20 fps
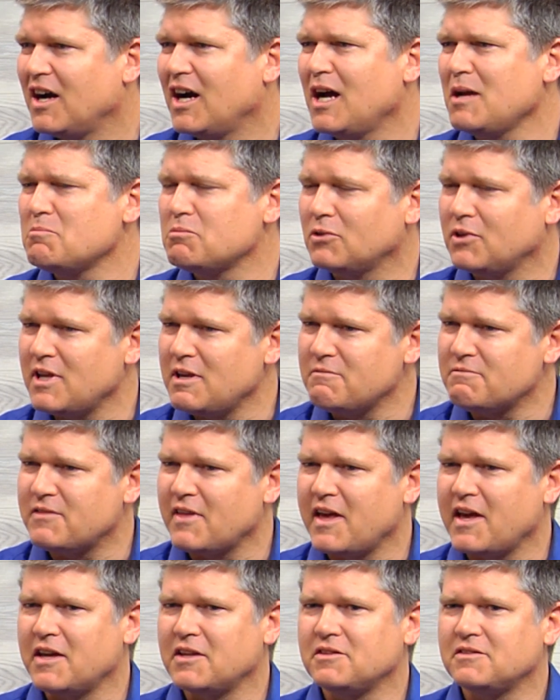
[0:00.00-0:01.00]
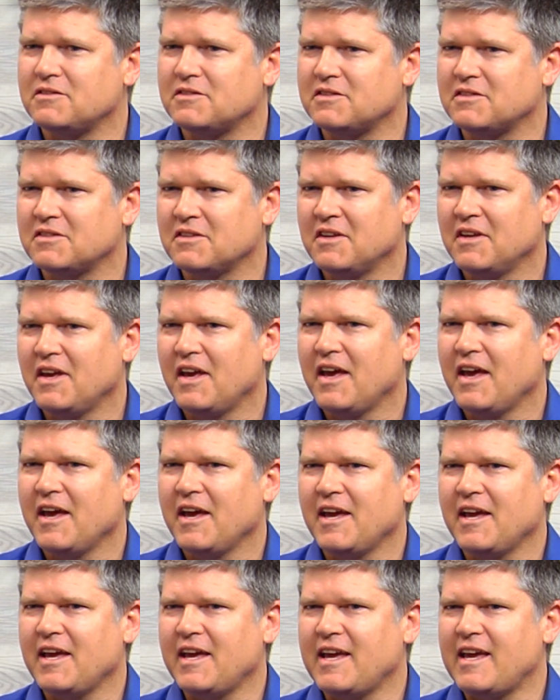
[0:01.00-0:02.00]
I believed that
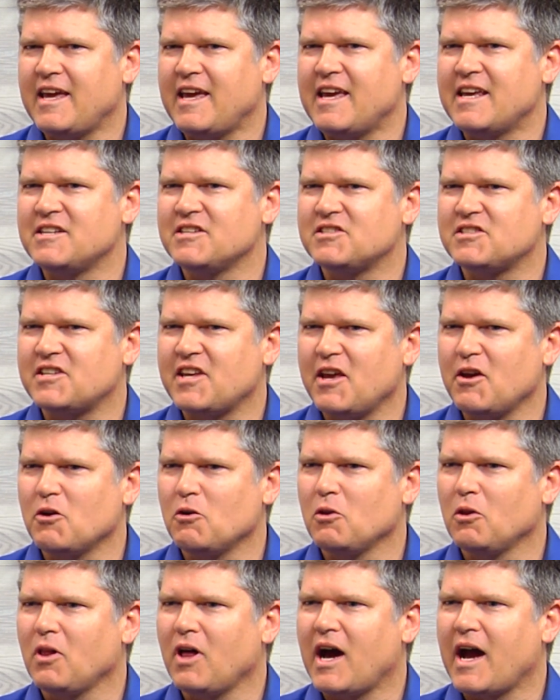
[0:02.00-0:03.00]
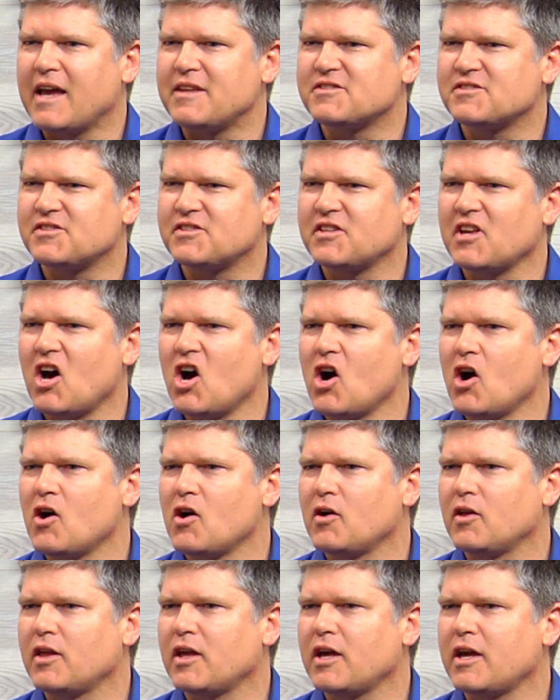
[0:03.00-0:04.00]
until I
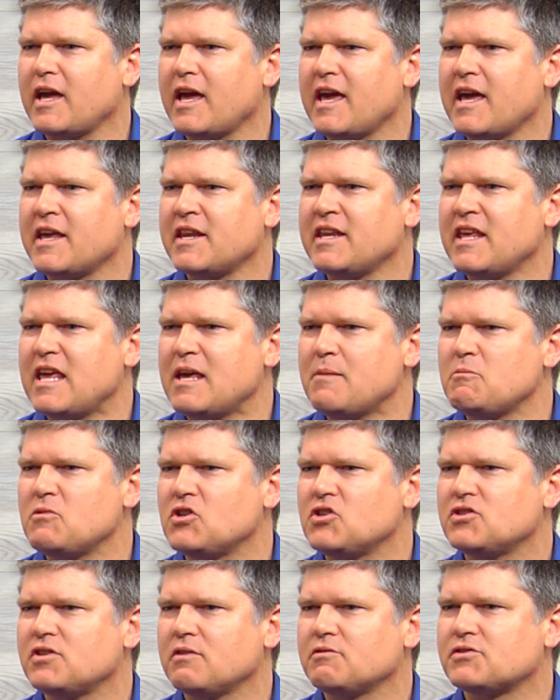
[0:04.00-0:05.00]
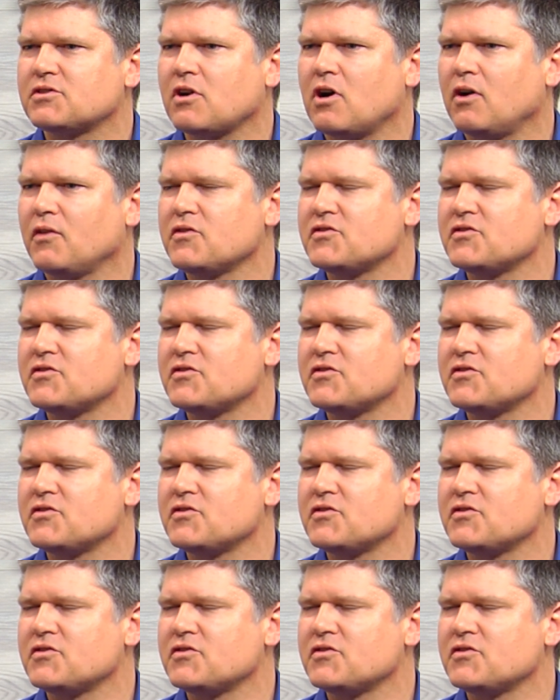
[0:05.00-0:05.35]
saw an image. It's called the